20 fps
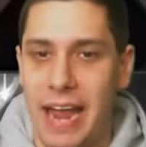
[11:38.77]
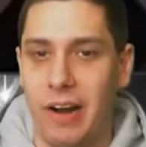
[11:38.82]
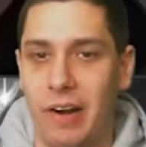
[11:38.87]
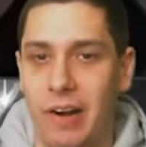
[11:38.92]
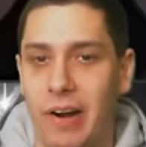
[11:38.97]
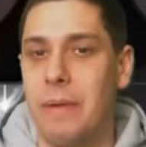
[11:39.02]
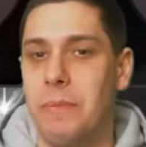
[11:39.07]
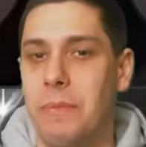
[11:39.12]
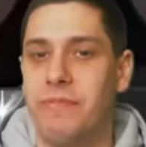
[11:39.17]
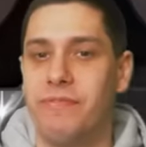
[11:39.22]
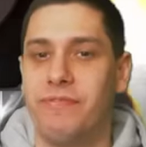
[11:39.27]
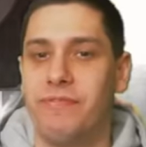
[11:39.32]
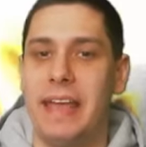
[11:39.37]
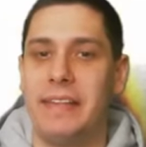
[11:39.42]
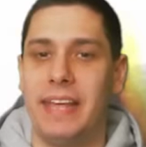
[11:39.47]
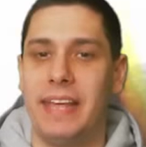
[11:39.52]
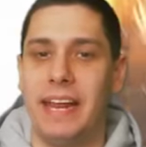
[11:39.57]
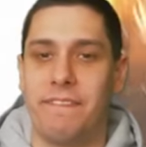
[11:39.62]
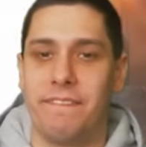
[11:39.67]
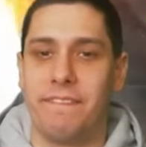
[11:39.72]
All right, we
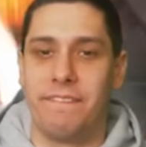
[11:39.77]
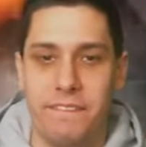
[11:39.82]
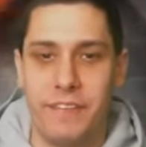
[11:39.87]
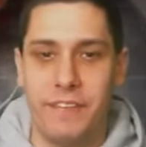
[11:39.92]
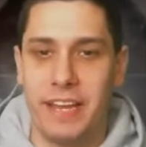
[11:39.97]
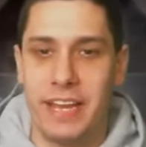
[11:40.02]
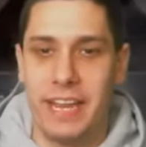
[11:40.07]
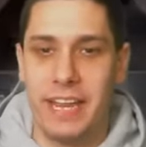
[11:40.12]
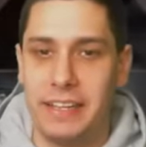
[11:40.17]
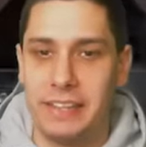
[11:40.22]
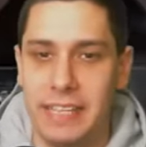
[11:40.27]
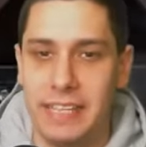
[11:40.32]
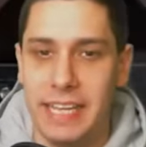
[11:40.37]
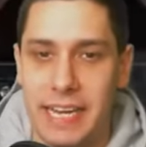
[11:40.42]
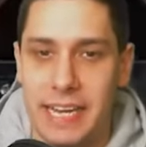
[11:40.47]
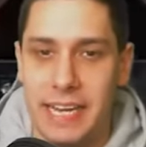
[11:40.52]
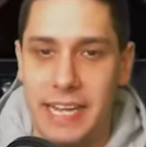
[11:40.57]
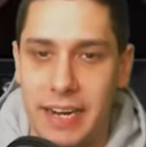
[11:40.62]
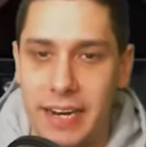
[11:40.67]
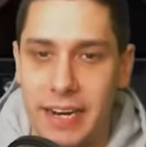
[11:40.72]
finally get a freaking elite
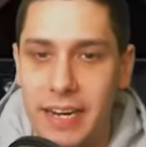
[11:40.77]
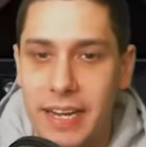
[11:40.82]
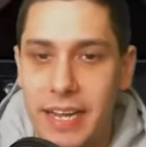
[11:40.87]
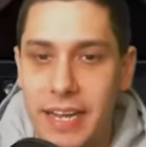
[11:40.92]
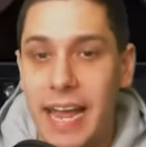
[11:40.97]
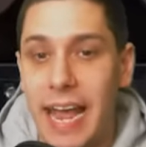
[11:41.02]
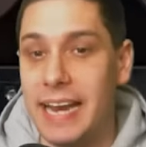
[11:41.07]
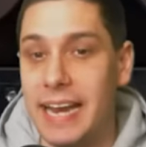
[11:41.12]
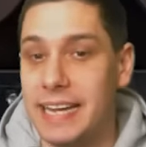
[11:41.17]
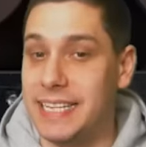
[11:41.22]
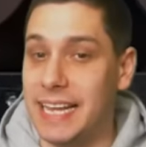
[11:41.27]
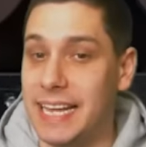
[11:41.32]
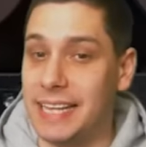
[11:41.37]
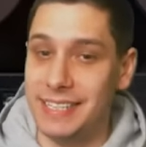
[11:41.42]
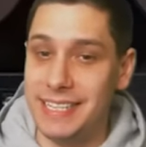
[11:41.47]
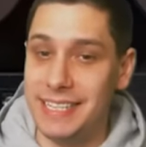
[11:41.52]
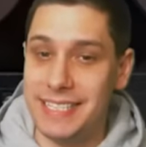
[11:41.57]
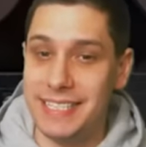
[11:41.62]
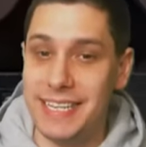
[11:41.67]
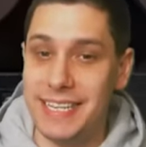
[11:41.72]
here, and it's at
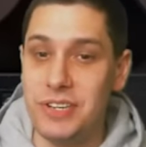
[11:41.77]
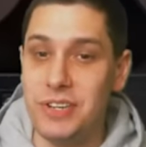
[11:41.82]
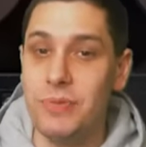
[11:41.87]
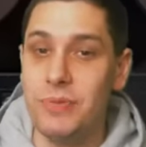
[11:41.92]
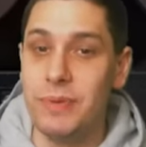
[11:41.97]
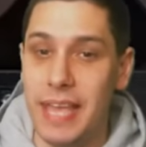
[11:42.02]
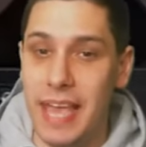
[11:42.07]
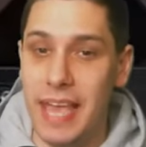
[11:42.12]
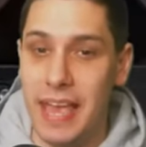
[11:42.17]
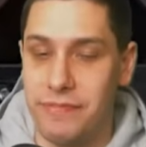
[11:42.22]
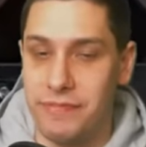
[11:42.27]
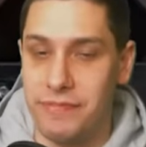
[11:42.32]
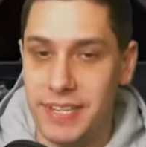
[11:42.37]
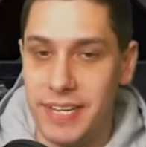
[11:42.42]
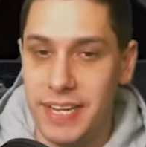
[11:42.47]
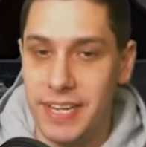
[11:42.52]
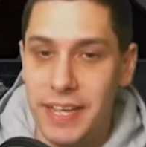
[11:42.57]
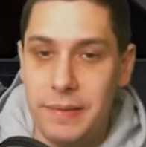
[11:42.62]
least a new gift.